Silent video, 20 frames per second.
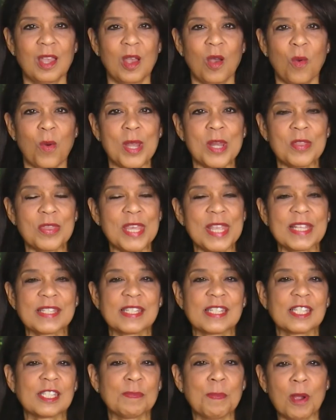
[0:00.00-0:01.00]
What do you think is the
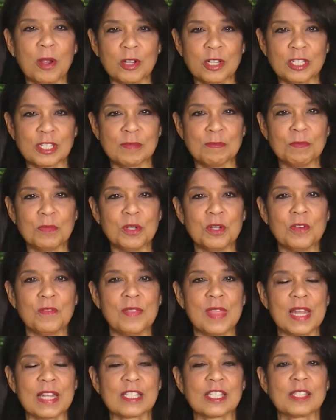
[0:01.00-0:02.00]
smartest move that
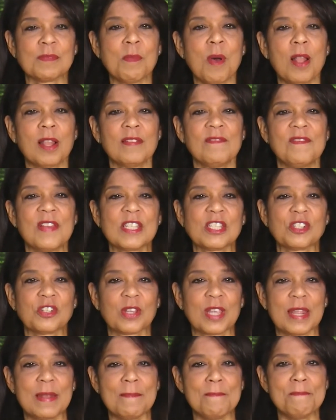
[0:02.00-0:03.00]
a small investor
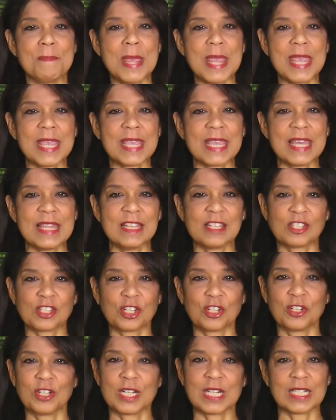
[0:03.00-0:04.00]
can make in this
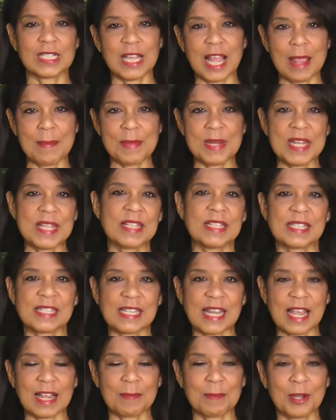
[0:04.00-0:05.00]
current climate in the
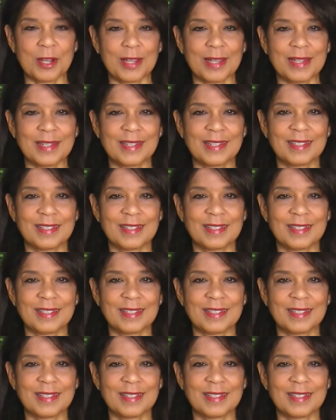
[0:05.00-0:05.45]
stock market?